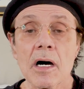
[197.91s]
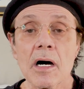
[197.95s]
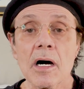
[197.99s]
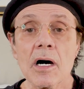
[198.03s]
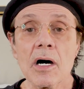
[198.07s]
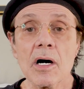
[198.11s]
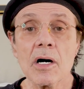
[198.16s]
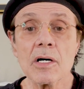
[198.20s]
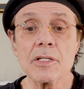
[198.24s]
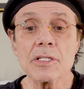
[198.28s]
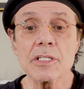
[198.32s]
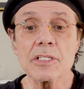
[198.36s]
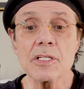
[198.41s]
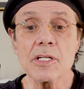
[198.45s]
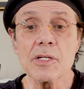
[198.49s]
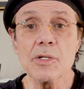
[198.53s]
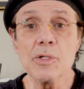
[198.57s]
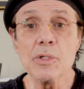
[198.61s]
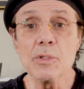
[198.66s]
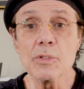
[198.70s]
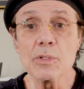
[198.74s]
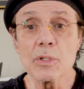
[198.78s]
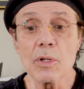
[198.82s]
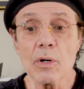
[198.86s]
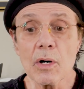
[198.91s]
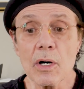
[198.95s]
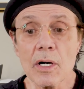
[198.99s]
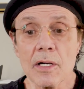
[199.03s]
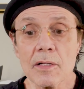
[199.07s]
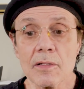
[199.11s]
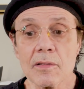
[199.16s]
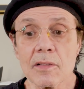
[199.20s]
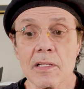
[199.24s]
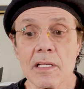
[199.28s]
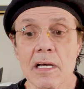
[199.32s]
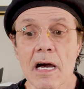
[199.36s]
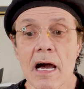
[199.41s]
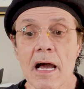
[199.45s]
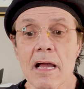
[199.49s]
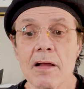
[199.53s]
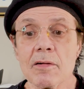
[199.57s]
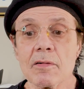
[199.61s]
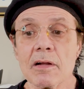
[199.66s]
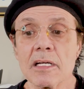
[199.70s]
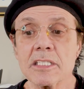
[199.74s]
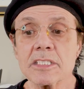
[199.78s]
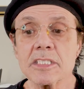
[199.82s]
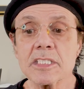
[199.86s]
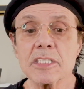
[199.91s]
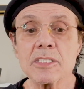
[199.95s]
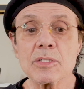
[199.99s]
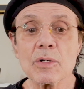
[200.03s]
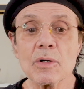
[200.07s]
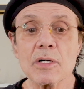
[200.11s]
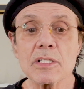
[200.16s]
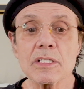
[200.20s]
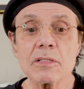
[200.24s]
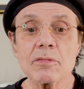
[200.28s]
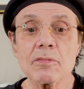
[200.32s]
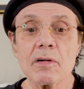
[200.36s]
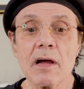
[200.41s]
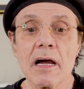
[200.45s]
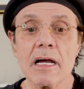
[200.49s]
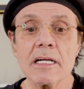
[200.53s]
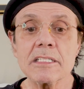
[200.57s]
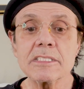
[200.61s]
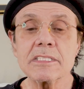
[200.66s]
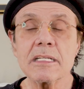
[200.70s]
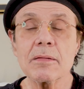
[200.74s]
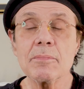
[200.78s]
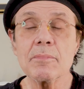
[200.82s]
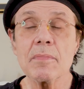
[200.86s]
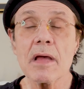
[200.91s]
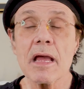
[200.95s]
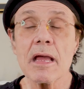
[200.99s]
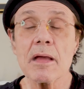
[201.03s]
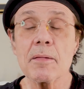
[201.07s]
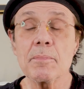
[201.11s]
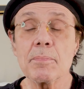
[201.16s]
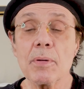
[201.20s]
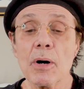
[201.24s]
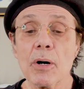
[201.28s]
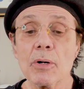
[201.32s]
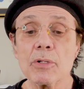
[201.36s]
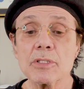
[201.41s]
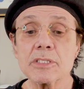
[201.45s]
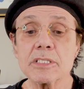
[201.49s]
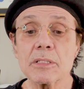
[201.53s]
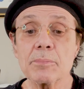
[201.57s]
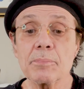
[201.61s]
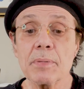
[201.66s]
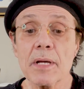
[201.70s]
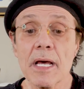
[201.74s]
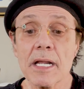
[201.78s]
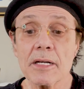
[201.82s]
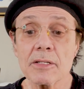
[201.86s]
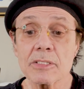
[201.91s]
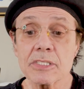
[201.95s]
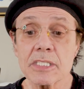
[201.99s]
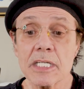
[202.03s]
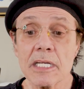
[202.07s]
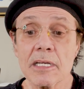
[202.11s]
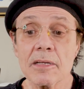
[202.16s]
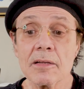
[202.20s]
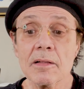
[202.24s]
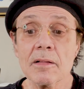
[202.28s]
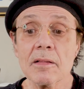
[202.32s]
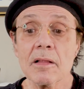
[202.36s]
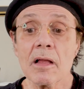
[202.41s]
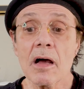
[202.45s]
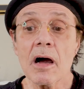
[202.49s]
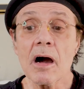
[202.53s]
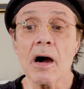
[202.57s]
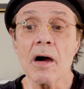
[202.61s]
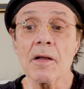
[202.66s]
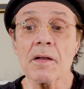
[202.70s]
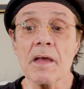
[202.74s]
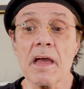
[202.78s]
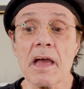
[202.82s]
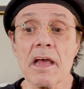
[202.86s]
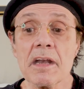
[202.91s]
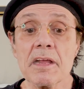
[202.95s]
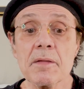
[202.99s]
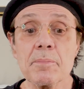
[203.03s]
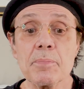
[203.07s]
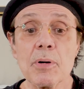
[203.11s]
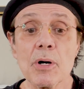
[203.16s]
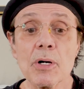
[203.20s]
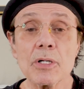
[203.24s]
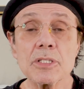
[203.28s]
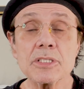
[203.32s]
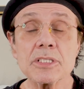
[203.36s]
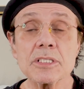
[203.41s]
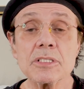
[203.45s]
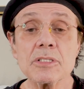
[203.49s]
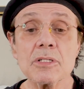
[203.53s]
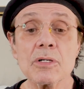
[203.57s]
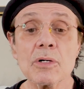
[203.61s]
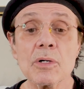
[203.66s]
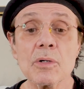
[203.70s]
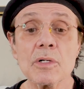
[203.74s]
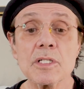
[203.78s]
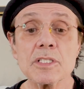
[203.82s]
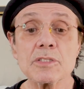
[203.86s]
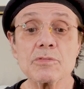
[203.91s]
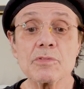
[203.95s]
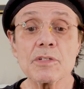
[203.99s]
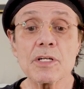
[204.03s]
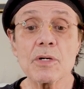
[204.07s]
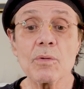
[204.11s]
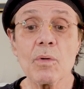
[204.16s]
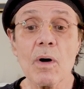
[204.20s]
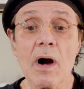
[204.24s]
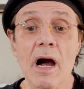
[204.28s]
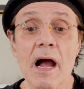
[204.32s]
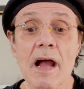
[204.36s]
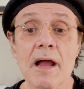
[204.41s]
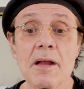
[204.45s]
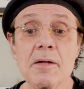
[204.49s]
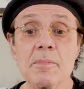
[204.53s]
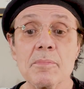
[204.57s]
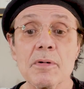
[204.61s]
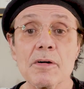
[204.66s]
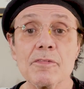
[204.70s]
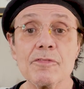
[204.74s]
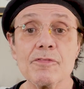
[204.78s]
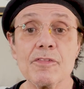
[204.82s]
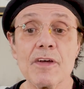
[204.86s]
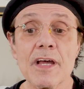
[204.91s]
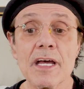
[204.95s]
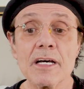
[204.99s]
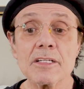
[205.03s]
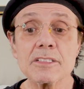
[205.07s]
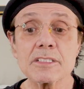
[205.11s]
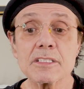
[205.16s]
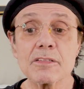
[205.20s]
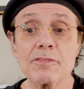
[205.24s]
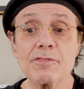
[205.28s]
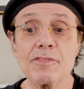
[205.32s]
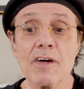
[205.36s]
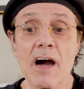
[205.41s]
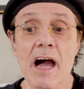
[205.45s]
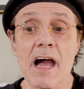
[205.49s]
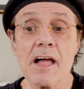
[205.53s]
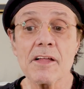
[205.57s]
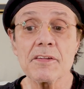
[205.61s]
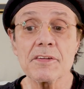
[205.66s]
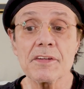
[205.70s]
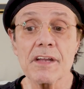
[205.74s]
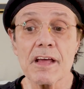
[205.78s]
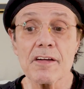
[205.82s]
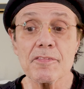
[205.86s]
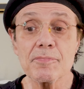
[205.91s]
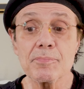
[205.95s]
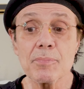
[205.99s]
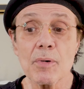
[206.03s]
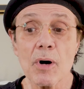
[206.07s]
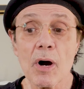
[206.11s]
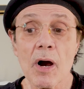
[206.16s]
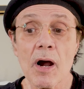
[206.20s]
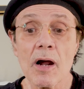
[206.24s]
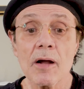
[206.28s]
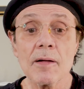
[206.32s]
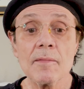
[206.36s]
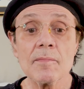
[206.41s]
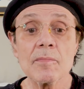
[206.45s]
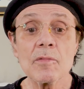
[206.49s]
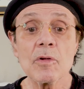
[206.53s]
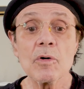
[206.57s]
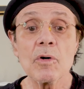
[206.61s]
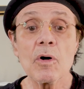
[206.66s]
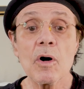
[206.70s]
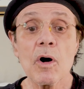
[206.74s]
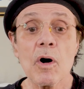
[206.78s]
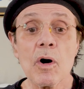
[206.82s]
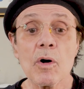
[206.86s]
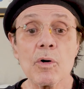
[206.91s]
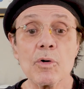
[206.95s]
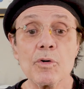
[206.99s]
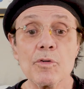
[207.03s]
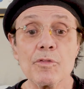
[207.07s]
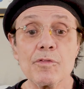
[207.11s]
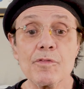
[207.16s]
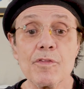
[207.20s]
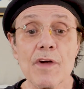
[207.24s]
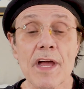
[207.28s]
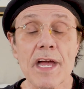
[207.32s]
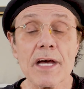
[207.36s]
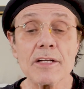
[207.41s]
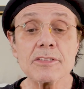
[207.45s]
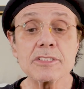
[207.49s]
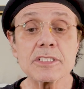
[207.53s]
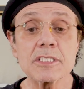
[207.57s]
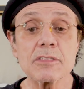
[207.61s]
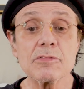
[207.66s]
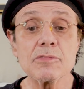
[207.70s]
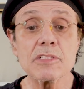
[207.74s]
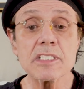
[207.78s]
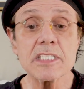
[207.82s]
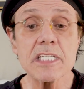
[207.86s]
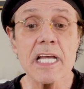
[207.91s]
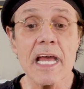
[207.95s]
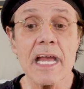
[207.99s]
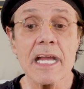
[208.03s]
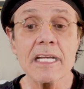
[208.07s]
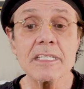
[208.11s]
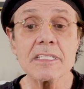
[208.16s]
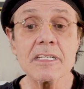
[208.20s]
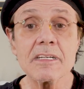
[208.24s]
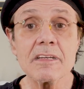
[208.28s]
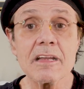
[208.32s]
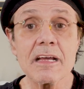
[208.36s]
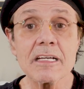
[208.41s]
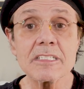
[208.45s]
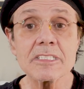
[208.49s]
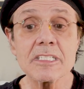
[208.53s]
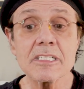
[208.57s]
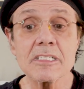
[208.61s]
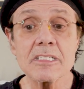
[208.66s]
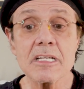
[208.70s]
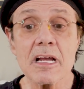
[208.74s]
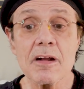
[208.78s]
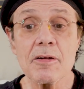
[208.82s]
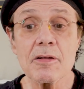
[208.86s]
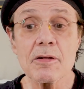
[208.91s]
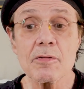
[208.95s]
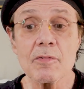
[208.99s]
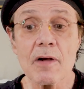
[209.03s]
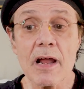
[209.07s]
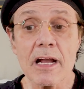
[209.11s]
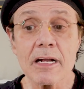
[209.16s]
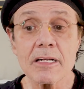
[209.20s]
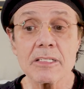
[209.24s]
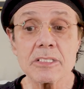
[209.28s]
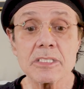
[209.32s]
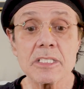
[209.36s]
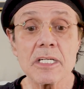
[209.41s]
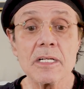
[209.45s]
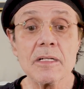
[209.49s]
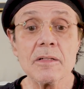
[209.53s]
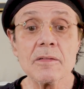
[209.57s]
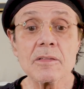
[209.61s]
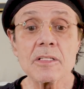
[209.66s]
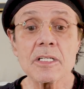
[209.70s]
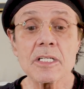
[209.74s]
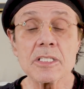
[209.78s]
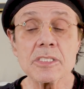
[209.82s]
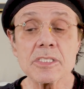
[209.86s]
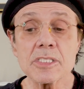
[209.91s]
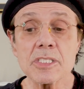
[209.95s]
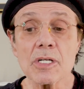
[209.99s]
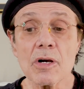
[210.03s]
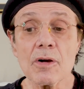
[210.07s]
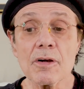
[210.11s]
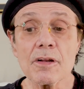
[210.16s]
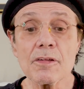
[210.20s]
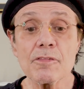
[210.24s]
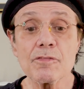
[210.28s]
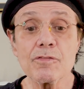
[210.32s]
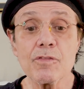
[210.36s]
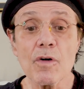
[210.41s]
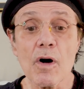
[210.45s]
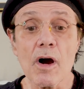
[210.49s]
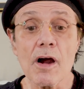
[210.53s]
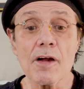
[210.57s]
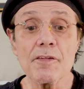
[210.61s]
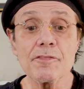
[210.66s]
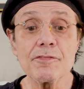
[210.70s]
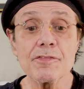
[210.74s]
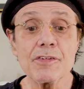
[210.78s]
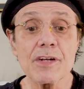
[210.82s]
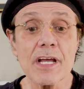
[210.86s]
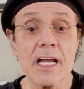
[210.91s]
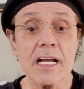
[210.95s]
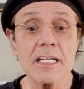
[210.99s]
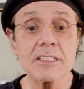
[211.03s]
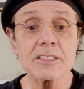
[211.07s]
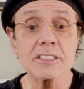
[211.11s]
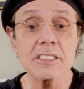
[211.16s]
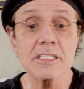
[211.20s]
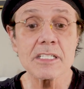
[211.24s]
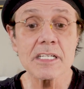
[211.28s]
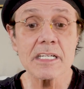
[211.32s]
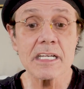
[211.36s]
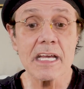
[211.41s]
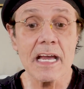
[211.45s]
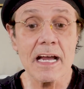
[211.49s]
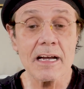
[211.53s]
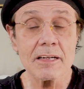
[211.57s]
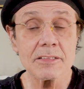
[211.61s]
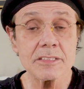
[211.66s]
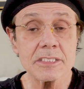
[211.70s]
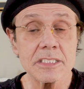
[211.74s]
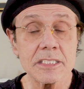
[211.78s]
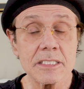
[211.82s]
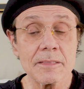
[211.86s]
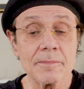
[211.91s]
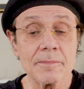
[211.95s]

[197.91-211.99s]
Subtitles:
Under the new law, the IRS is authorized and may impose a penalty on any person who is required but fails to file an FBAR or who fails to retain the necessary records concerning foreign financial accounts.